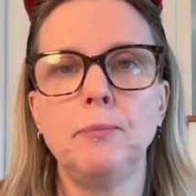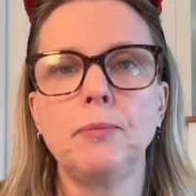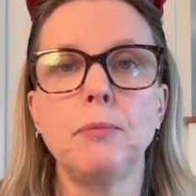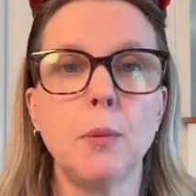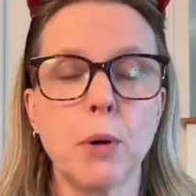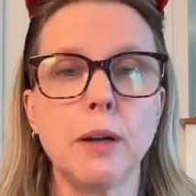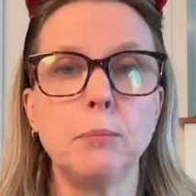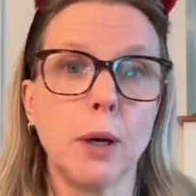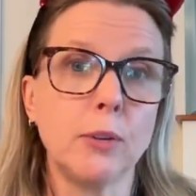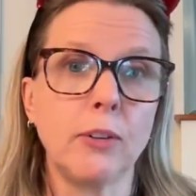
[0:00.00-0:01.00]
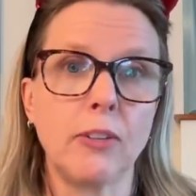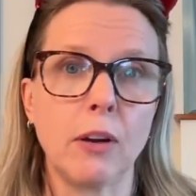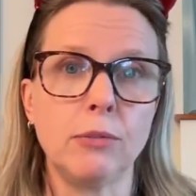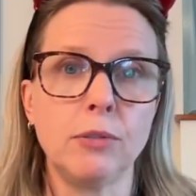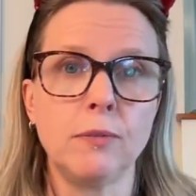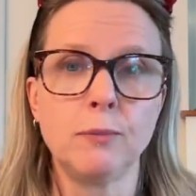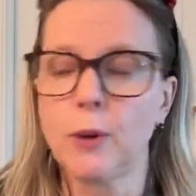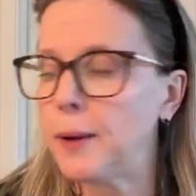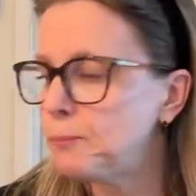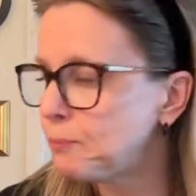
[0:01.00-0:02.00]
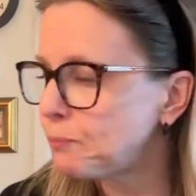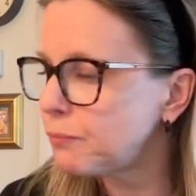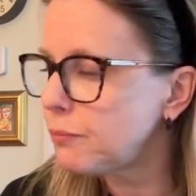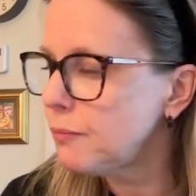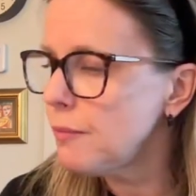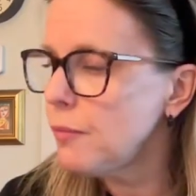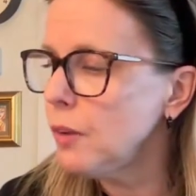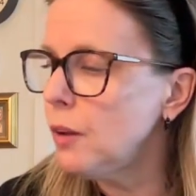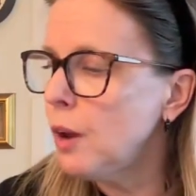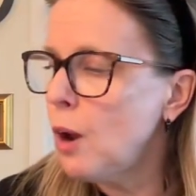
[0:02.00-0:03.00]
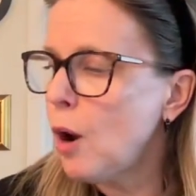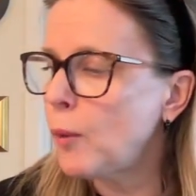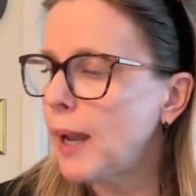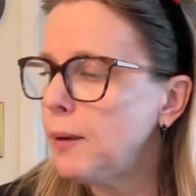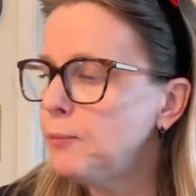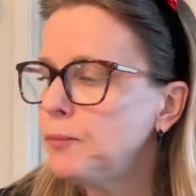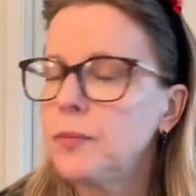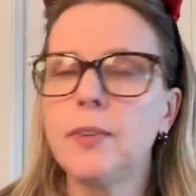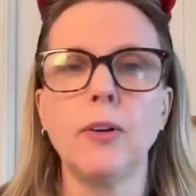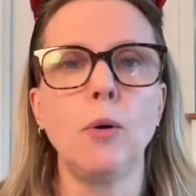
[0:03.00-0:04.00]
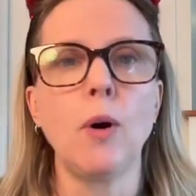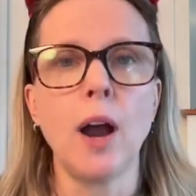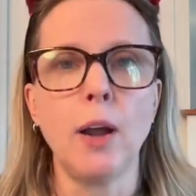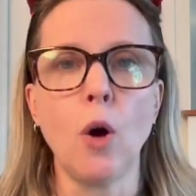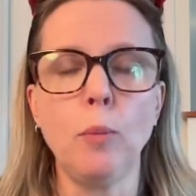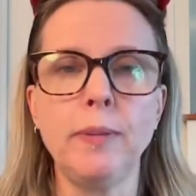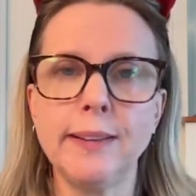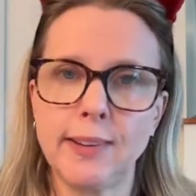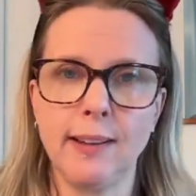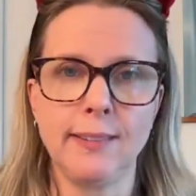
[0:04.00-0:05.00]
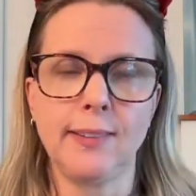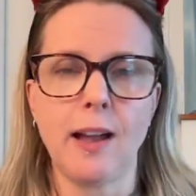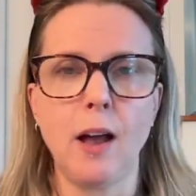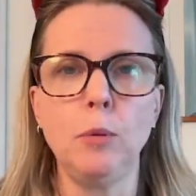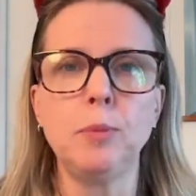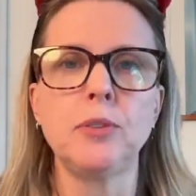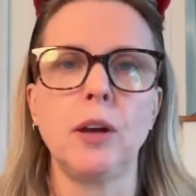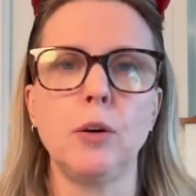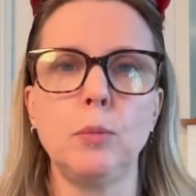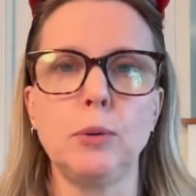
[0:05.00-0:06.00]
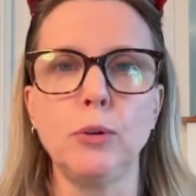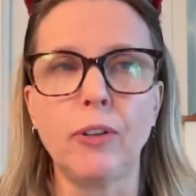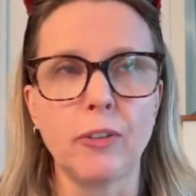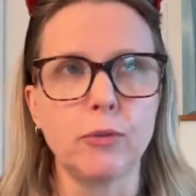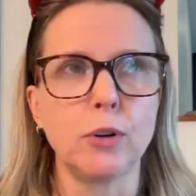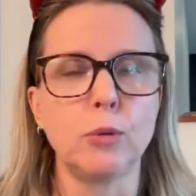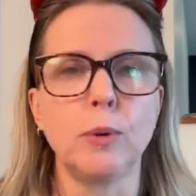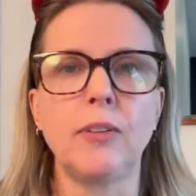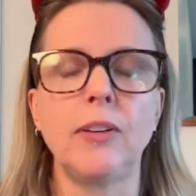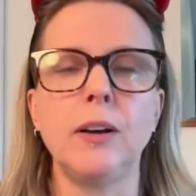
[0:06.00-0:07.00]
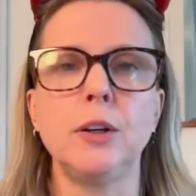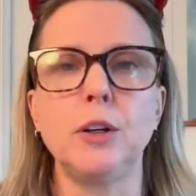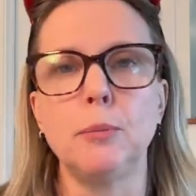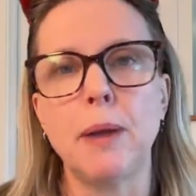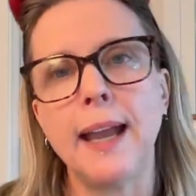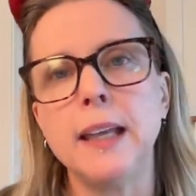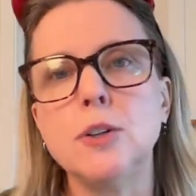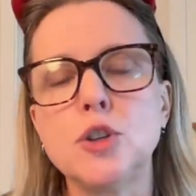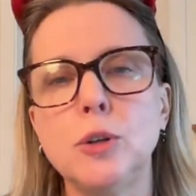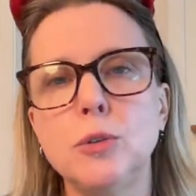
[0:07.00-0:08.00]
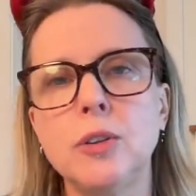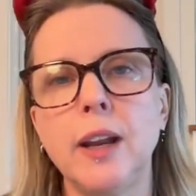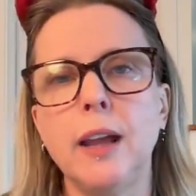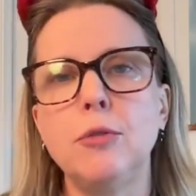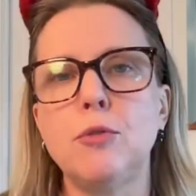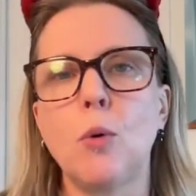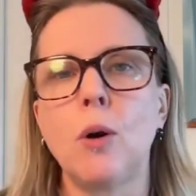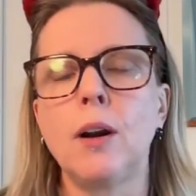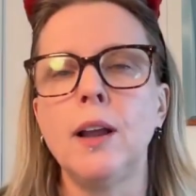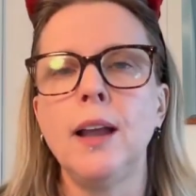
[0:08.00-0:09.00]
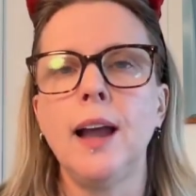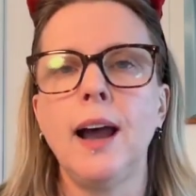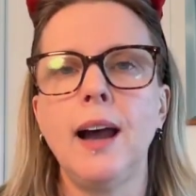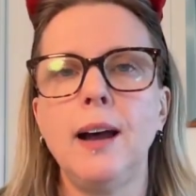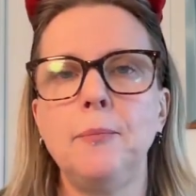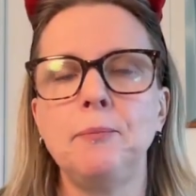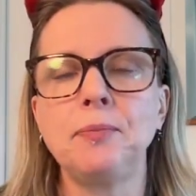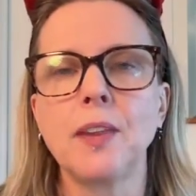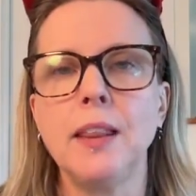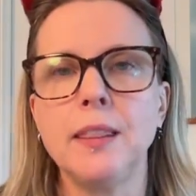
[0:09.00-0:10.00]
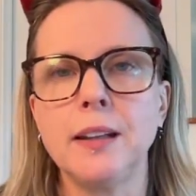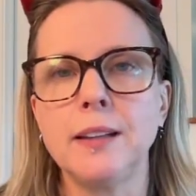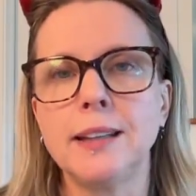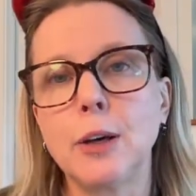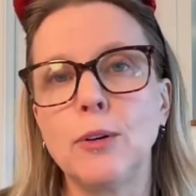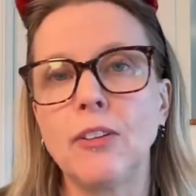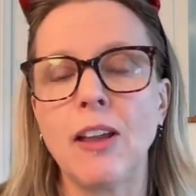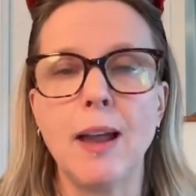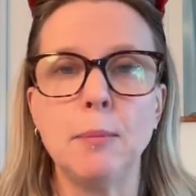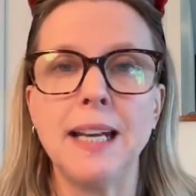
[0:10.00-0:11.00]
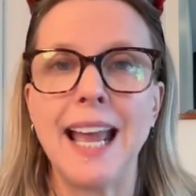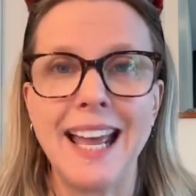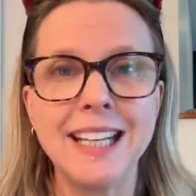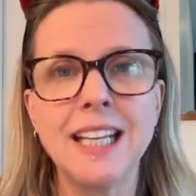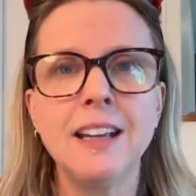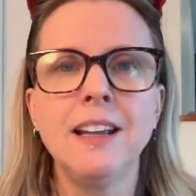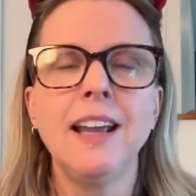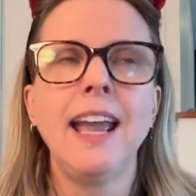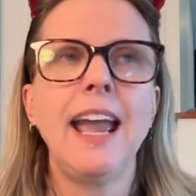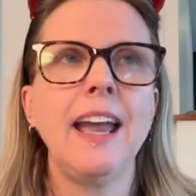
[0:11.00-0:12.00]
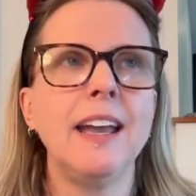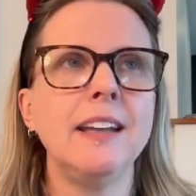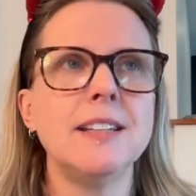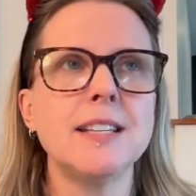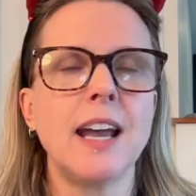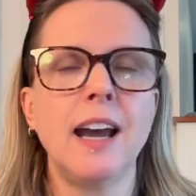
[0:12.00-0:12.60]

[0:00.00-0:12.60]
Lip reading: my bread and butter stuff, right? Okay, so I hope this has helped. I hope Lucifer was a good companion to you today for um, the letters M and N. And